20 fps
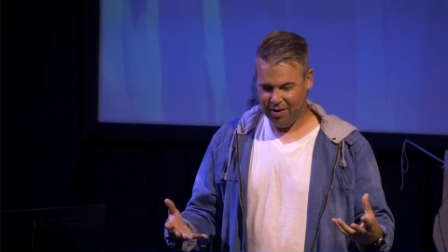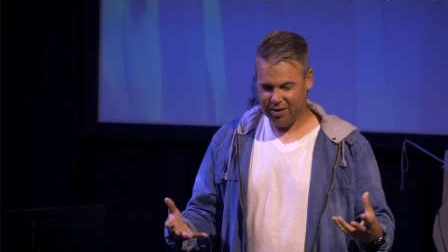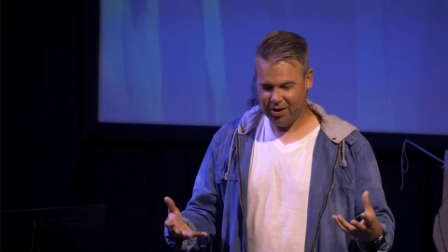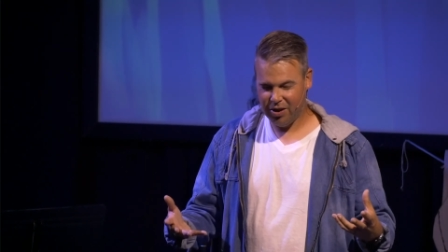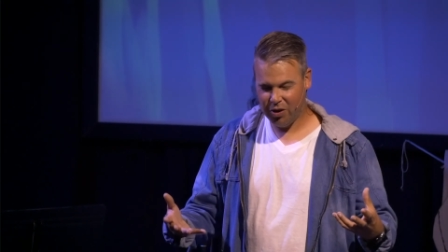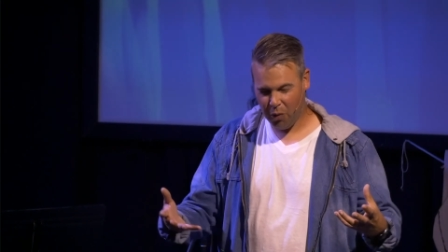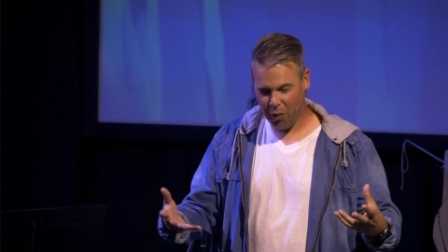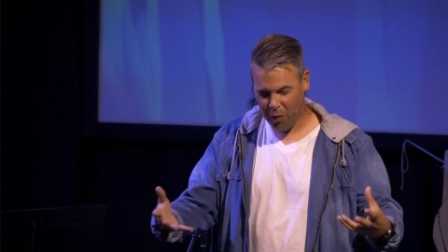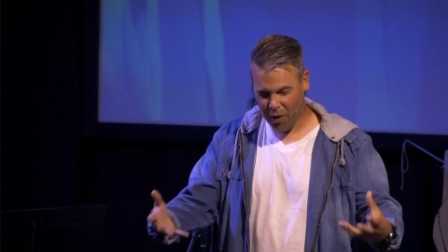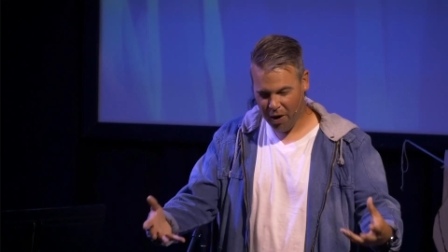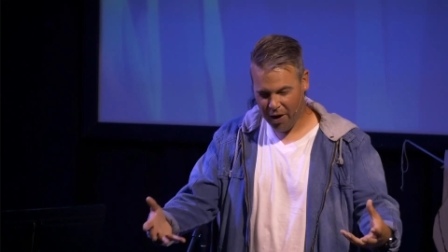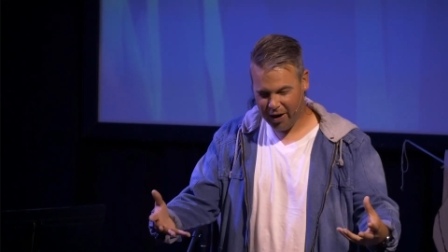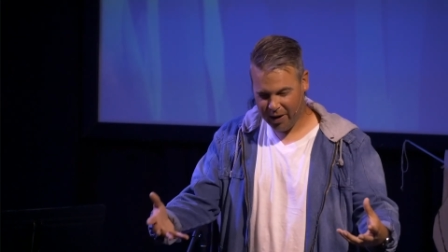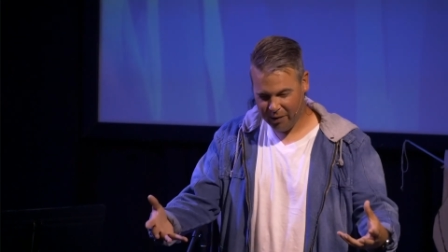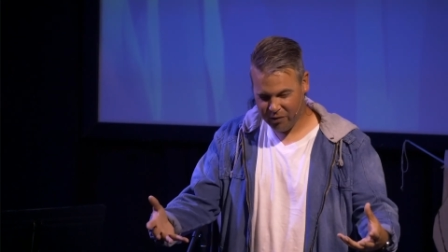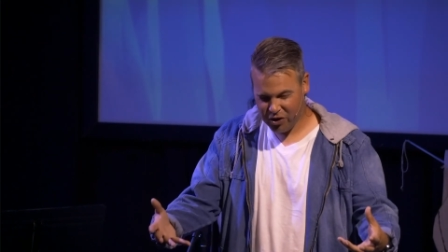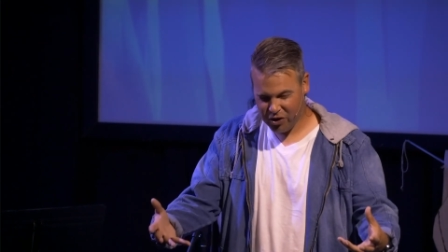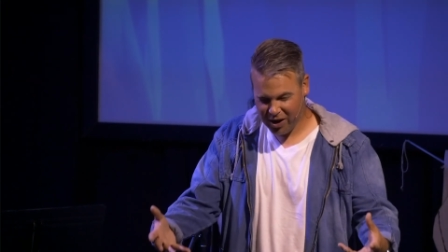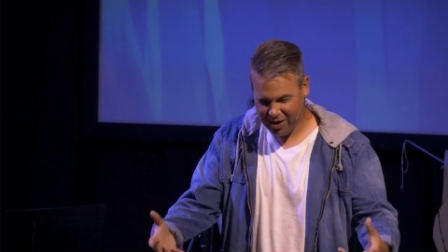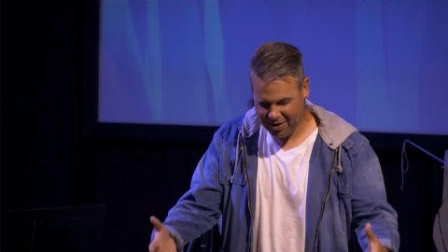to the work
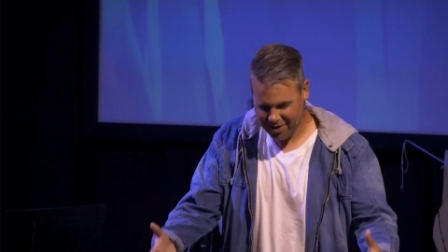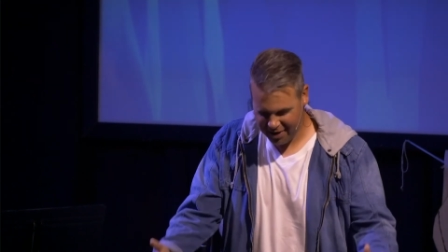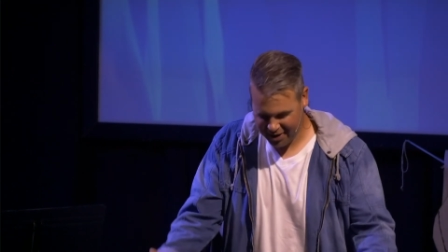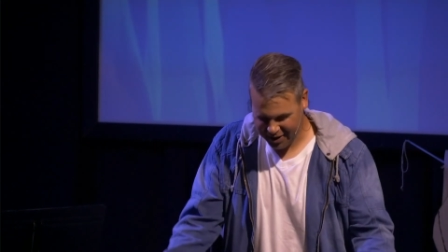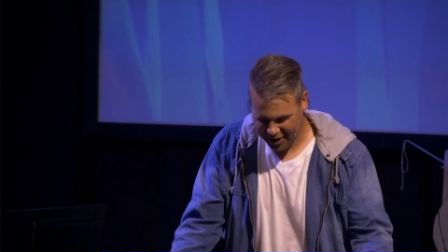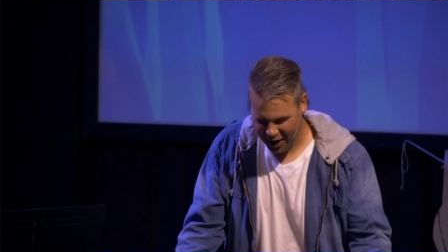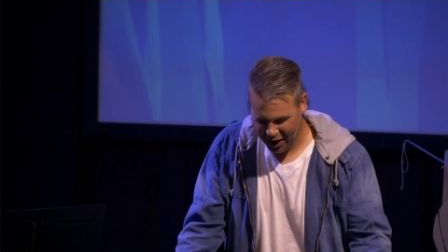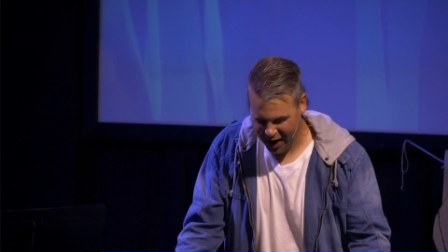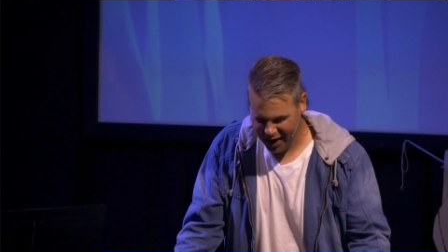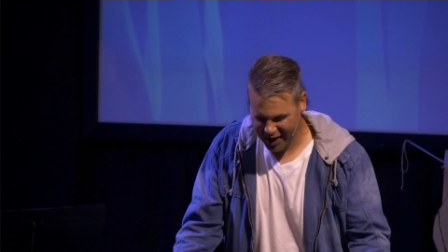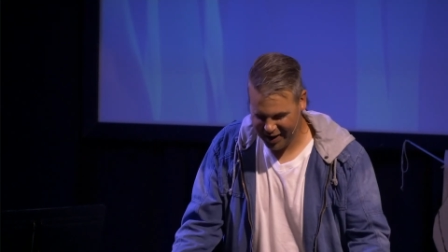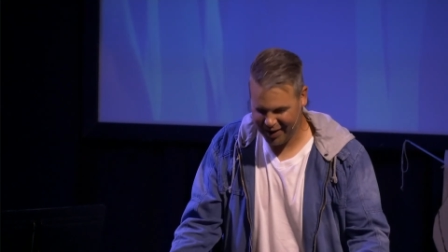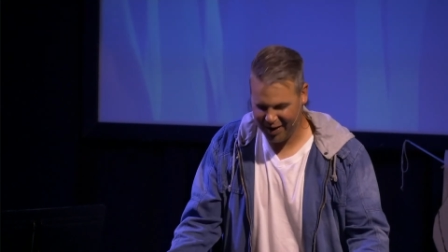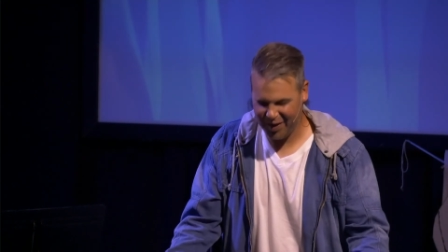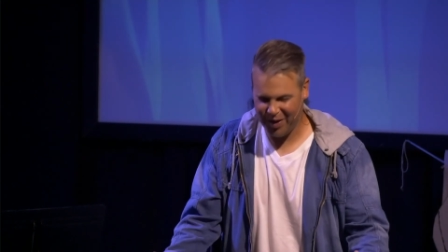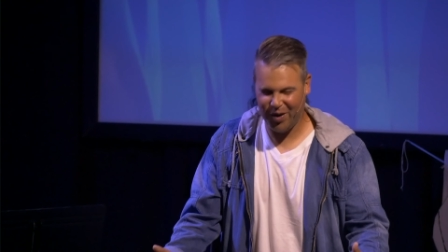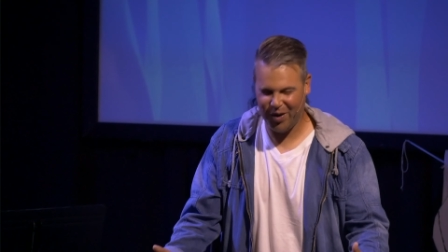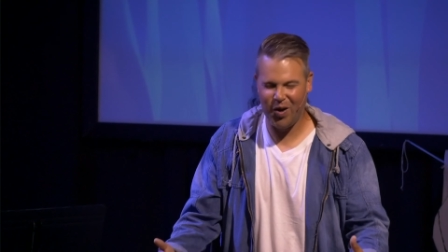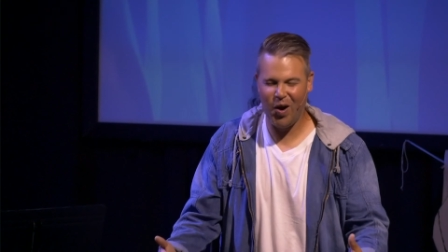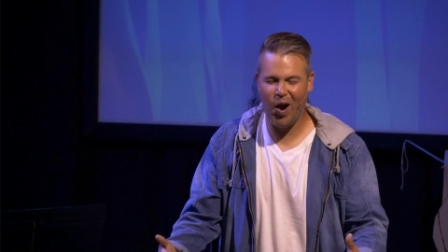of Jesus Christ
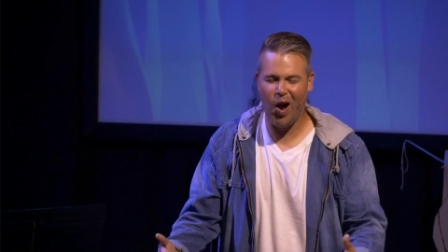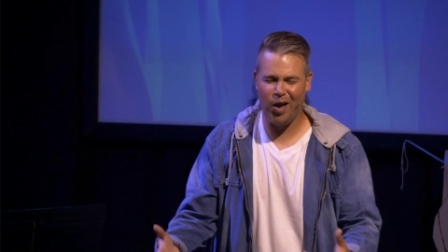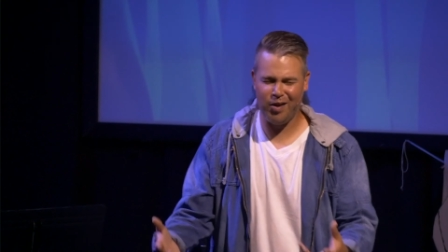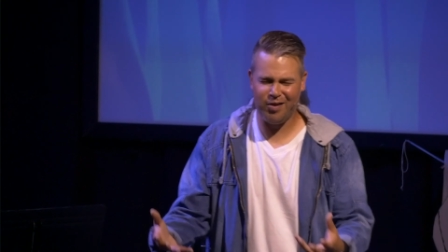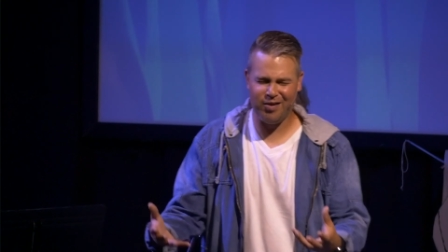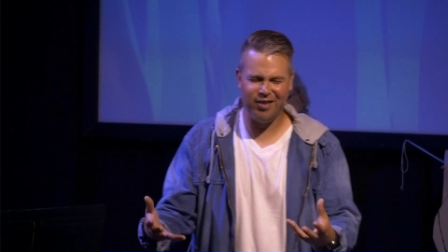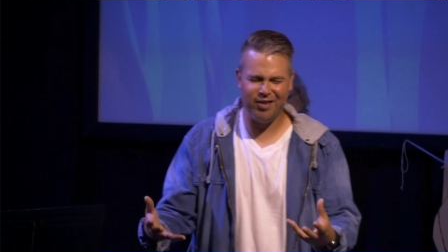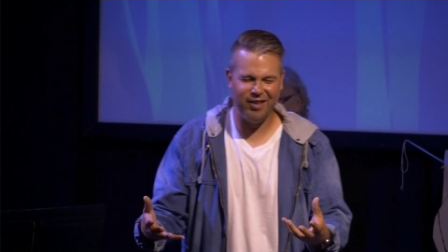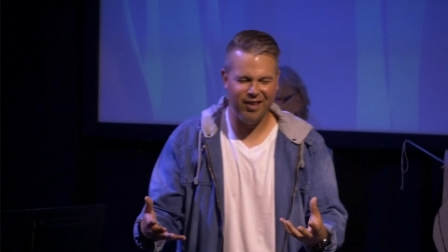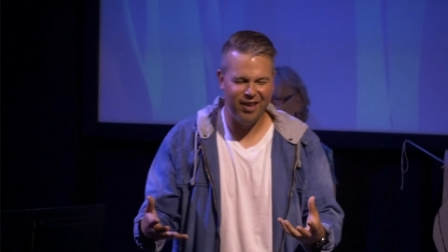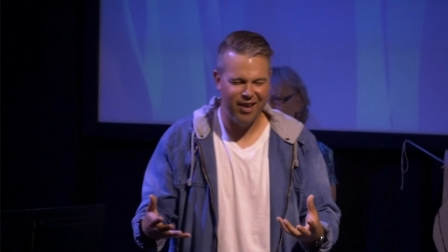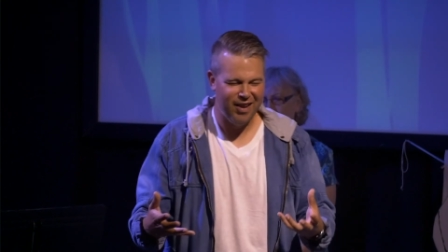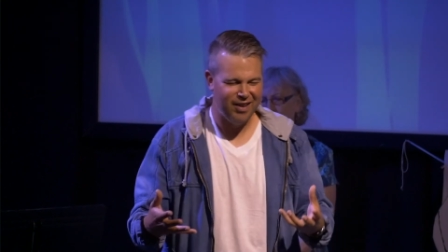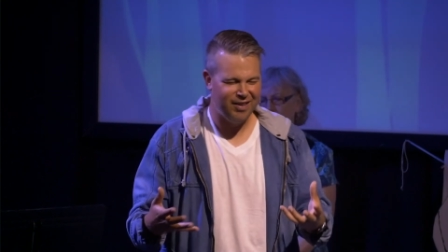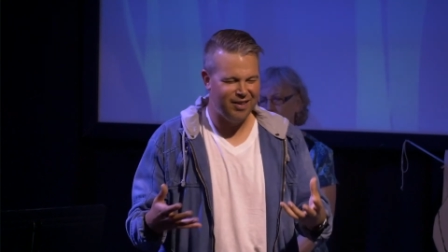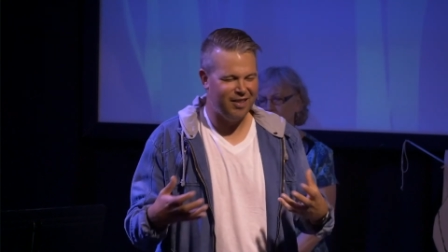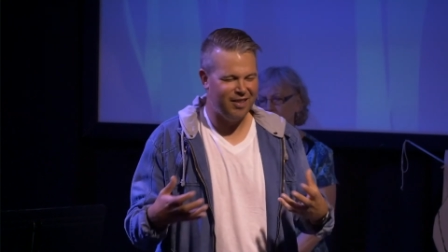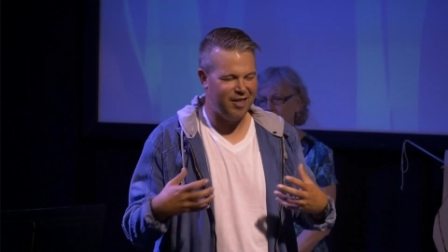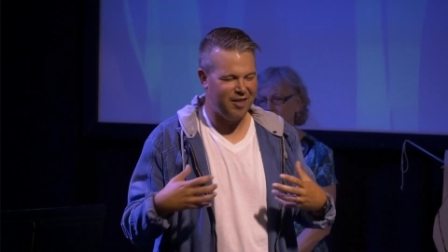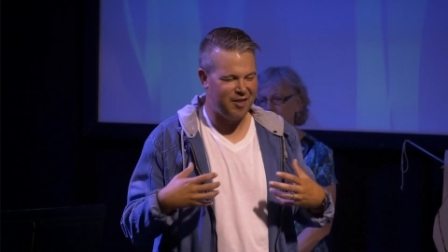on the cross, to
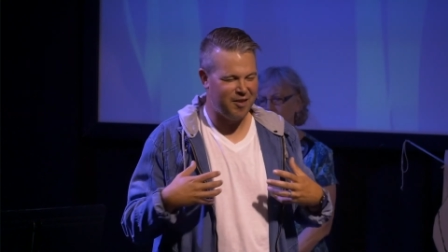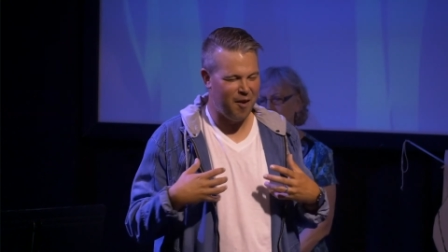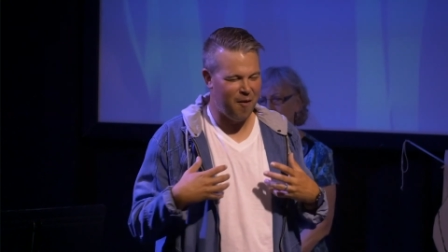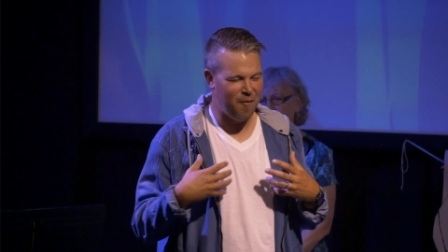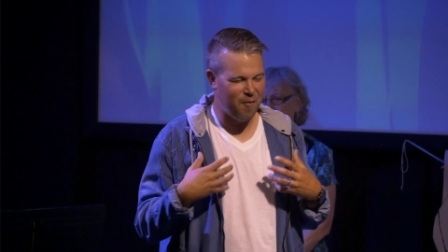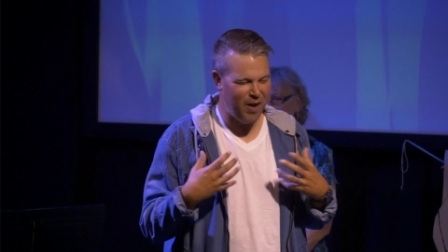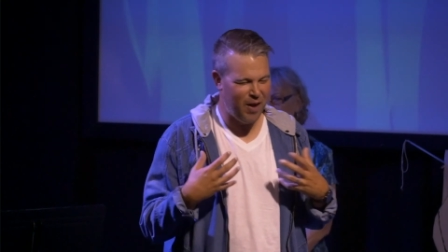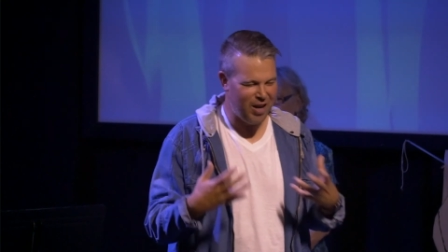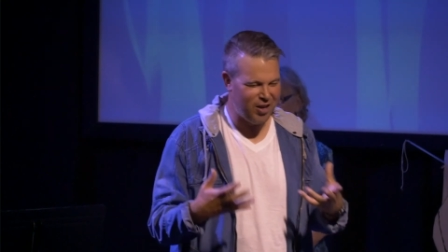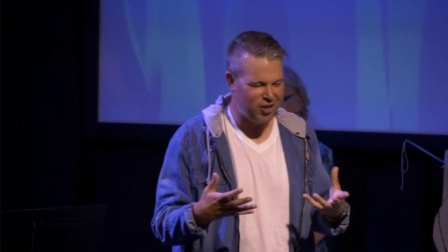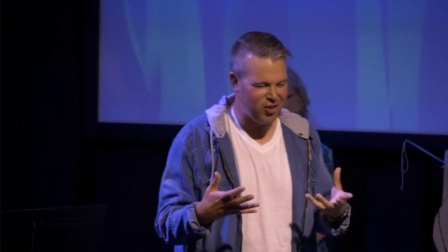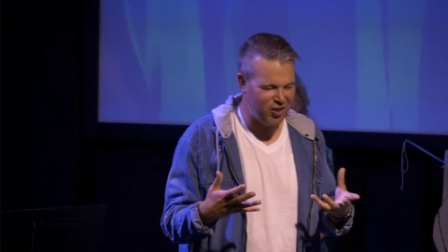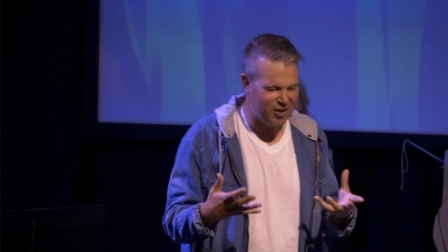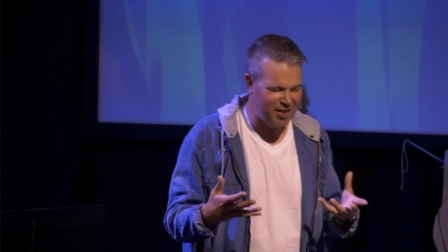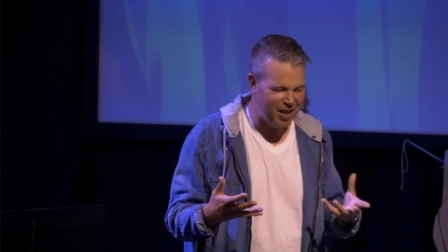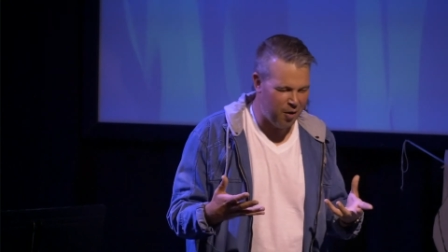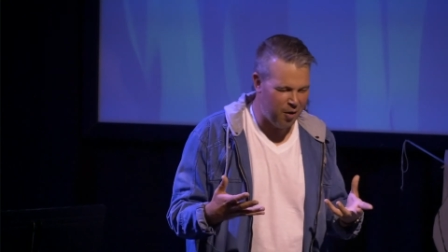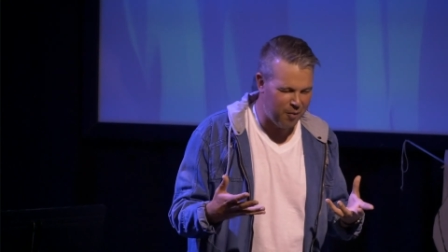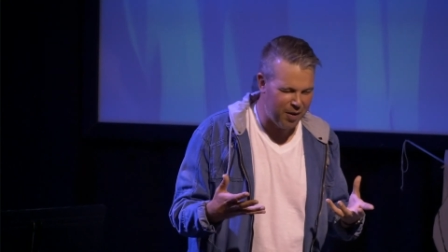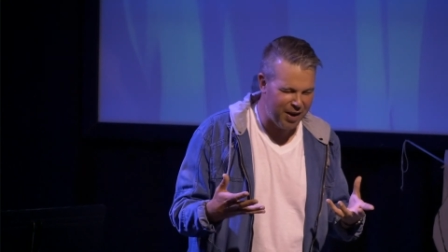the salvation
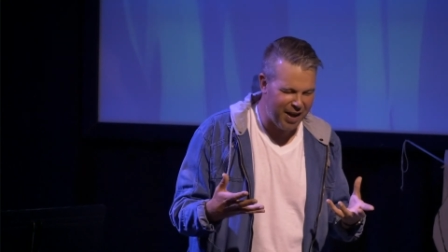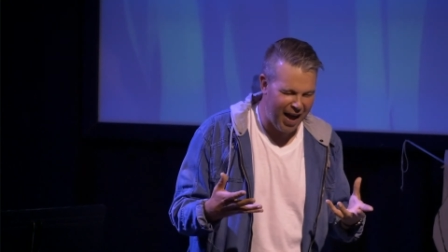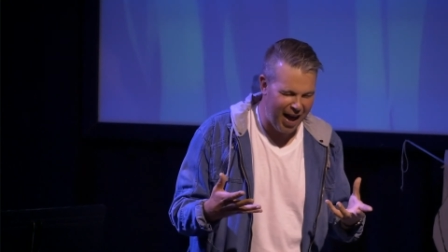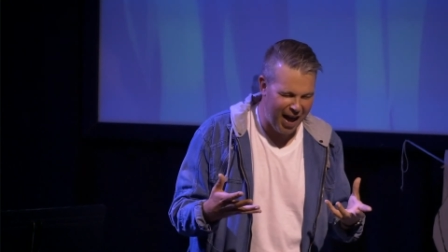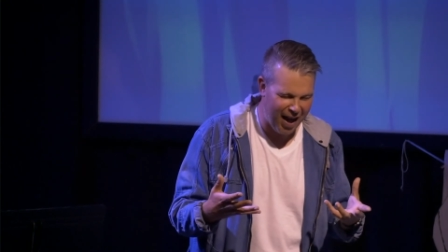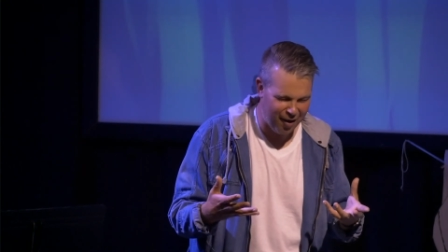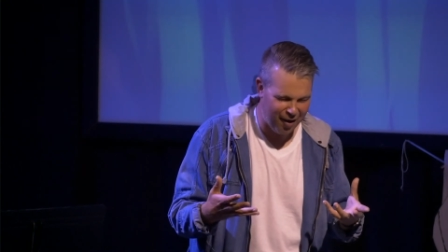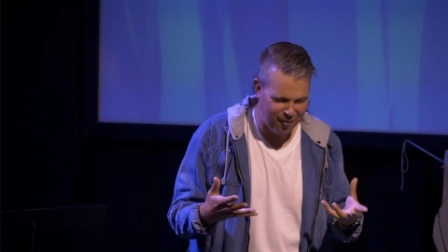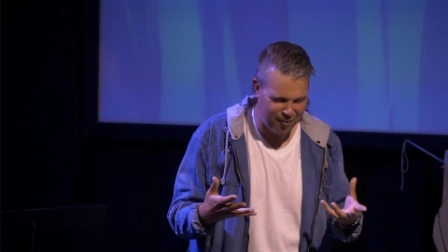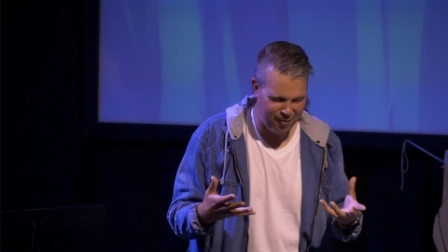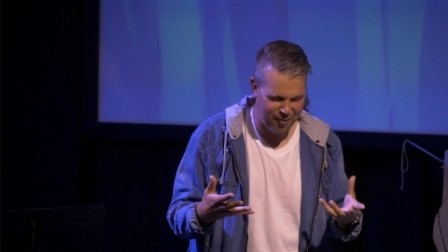that we have